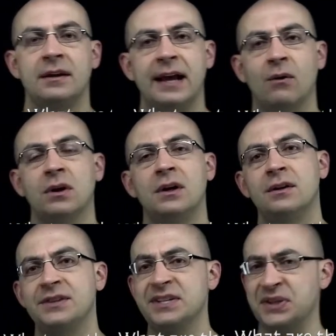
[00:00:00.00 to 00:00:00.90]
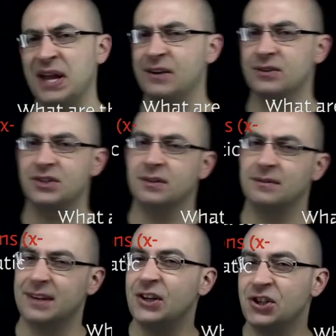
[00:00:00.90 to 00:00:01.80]
Now, these letters,
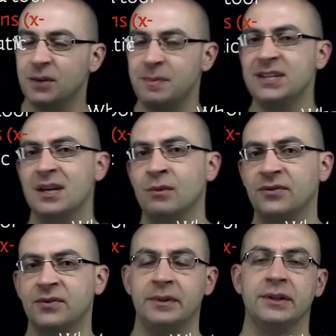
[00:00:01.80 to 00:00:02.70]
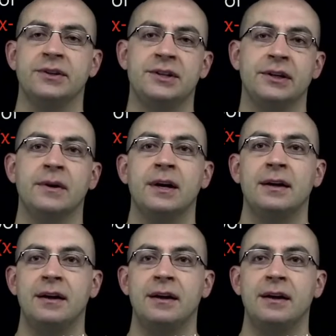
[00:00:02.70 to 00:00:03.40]
they should be somewhat familiar to you,